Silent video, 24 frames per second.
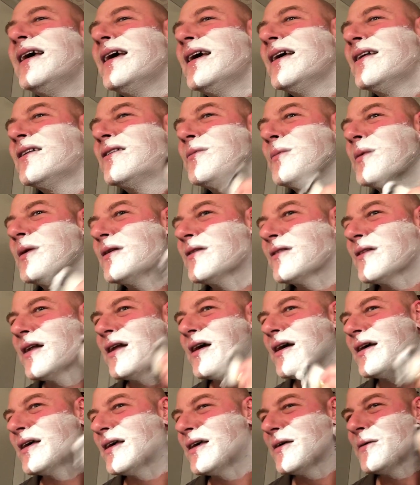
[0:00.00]
smells
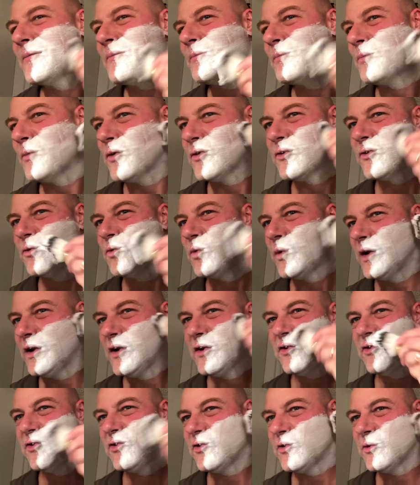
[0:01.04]
like a
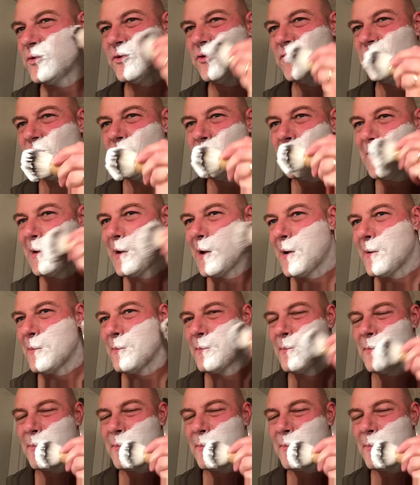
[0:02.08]
Swedish chewing gum.